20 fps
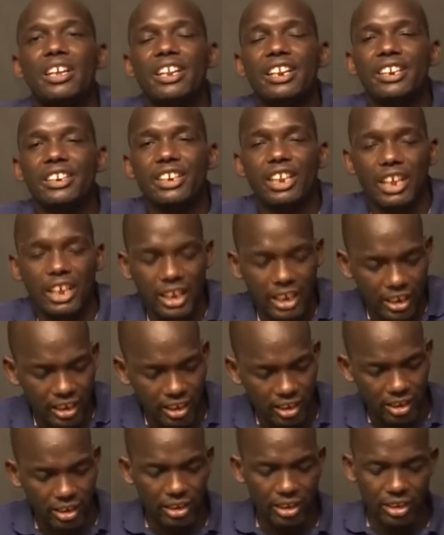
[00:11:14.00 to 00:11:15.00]
the
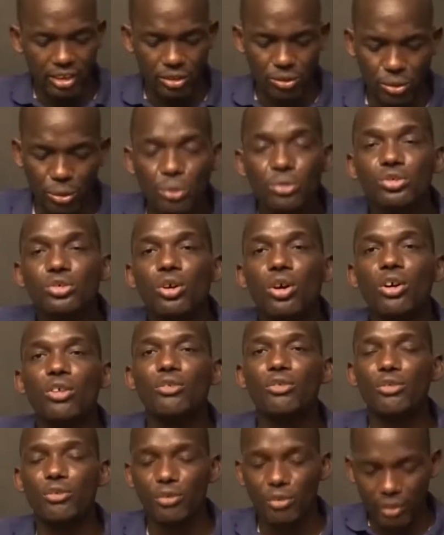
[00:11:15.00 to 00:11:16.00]
truths
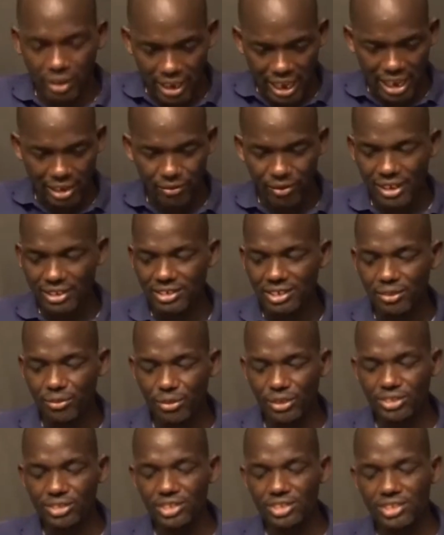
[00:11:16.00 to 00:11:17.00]
of advanced
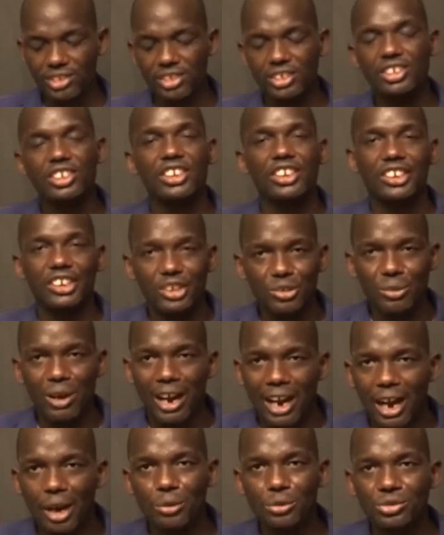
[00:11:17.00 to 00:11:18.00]
physics in your
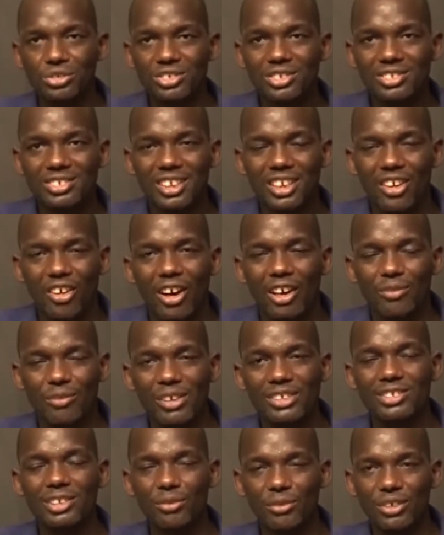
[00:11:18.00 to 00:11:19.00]
house. Or
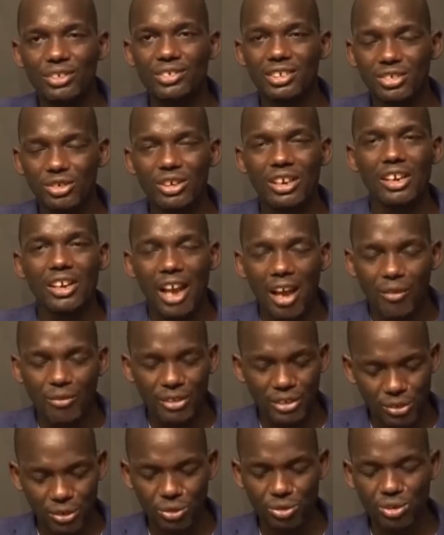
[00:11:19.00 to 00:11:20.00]
advanced physics, you have the
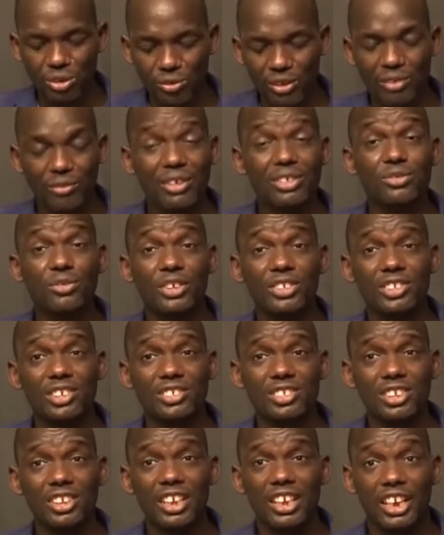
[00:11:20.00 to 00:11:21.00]
truths of advanced physics
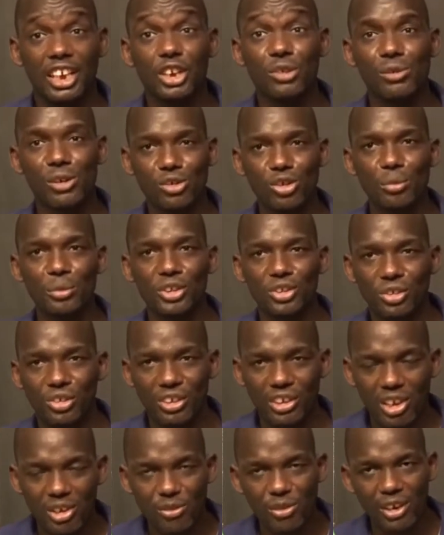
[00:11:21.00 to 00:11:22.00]
in your dormitory
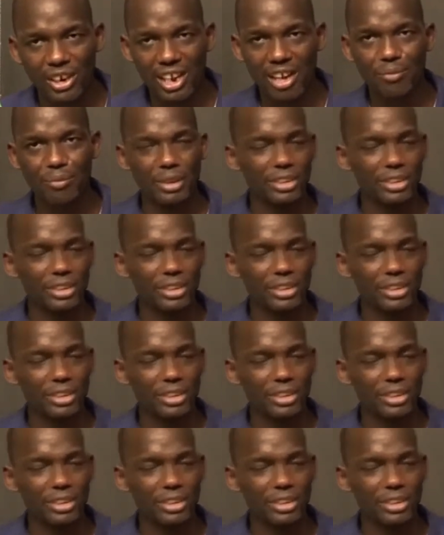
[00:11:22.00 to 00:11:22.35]
if you're a government